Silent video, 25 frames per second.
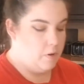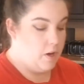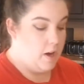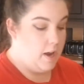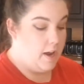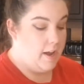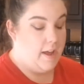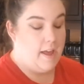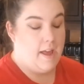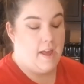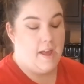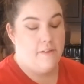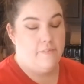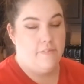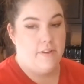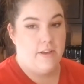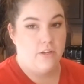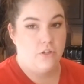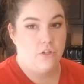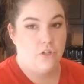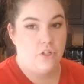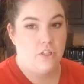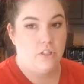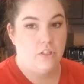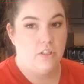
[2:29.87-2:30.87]
I've
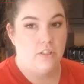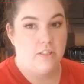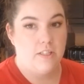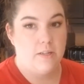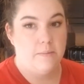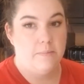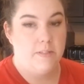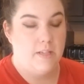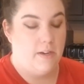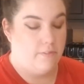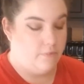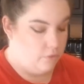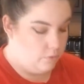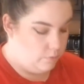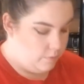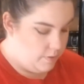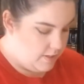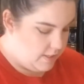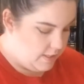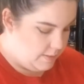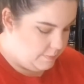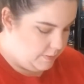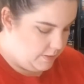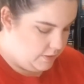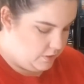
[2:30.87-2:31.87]
actually looked up several
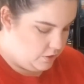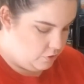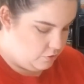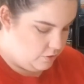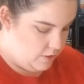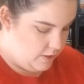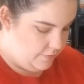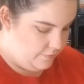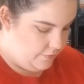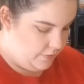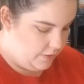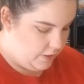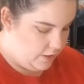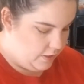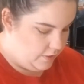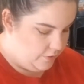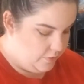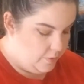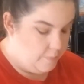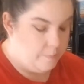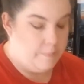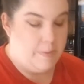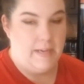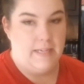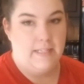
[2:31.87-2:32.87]
recipes to try to figure out
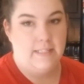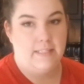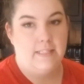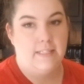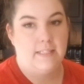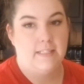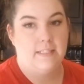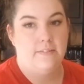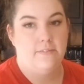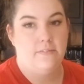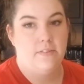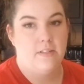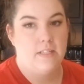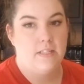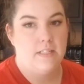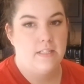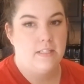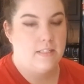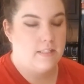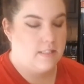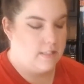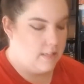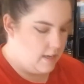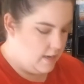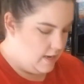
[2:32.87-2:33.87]
the basics of
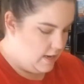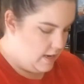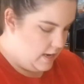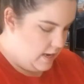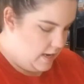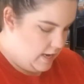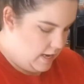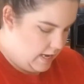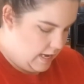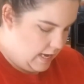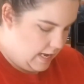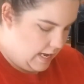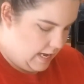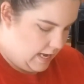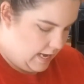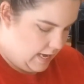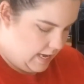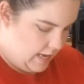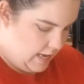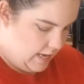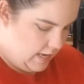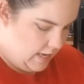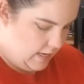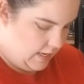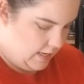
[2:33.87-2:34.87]
this,
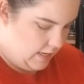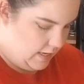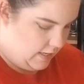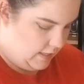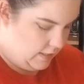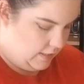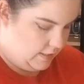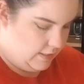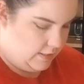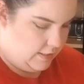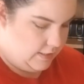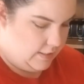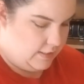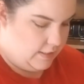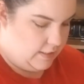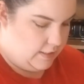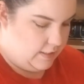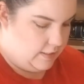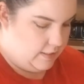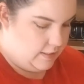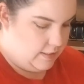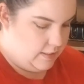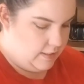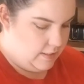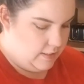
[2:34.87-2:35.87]
and
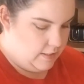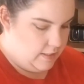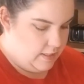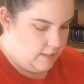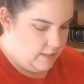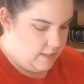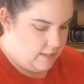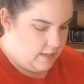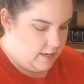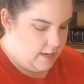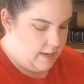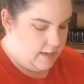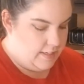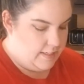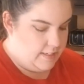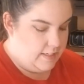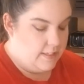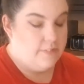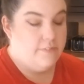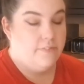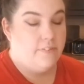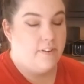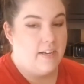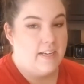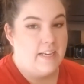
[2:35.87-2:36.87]
I
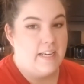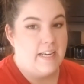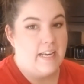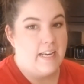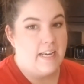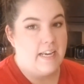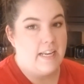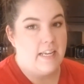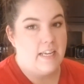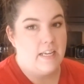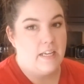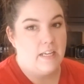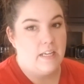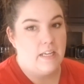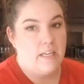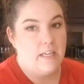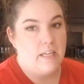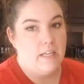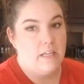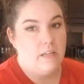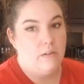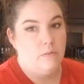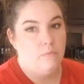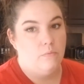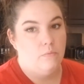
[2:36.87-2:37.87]
didn't find any